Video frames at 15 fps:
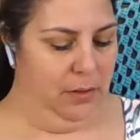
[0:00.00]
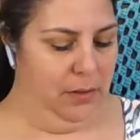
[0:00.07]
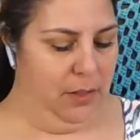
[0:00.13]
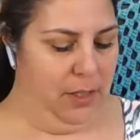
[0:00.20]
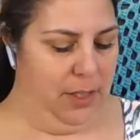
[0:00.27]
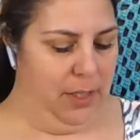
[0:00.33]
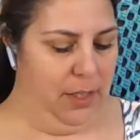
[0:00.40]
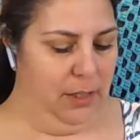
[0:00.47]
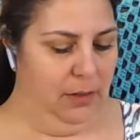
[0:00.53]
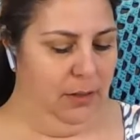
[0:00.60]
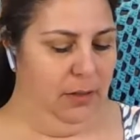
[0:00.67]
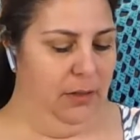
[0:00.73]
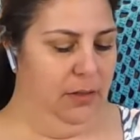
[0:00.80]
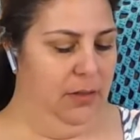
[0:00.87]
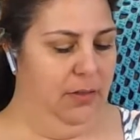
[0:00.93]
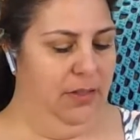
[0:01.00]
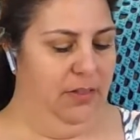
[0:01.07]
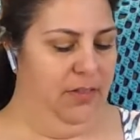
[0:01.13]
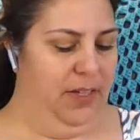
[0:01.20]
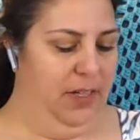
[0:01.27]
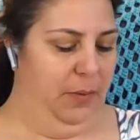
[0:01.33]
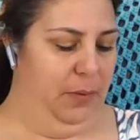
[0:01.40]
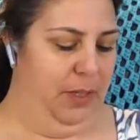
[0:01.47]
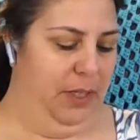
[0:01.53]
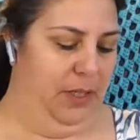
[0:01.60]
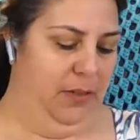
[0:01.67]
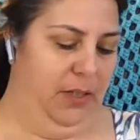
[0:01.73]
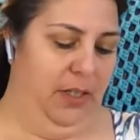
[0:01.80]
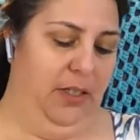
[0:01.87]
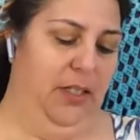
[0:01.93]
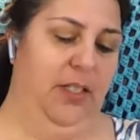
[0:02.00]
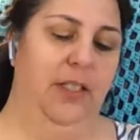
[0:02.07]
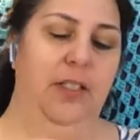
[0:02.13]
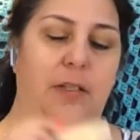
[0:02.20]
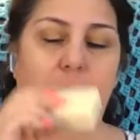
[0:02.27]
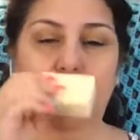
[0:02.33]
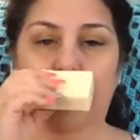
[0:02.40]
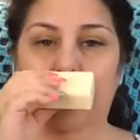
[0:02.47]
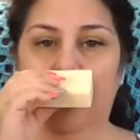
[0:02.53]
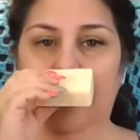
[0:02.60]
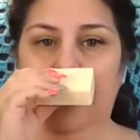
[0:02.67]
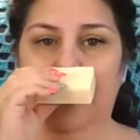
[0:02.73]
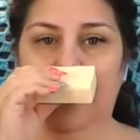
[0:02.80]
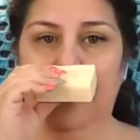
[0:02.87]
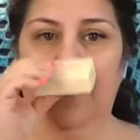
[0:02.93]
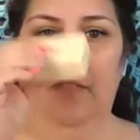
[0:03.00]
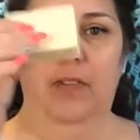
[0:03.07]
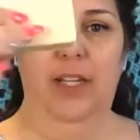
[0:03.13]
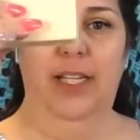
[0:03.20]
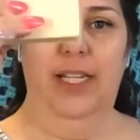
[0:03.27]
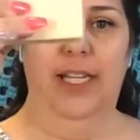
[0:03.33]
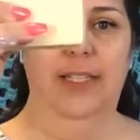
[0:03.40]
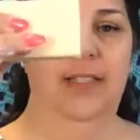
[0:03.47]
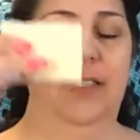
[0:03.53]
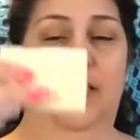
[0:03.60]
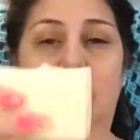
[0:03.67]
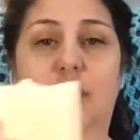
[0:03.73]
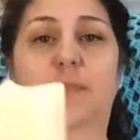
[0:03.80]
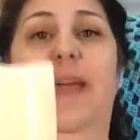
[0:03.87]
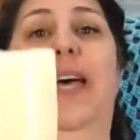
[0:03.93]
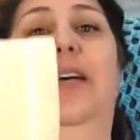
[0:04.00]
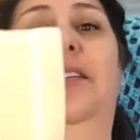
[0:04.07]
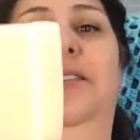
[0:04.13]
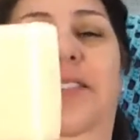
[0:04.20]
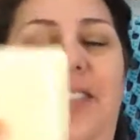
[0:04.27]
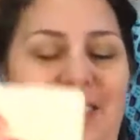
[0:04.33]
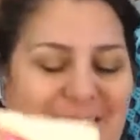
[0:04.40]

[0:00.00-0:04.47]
Lilac is very, it's just very nice to smell.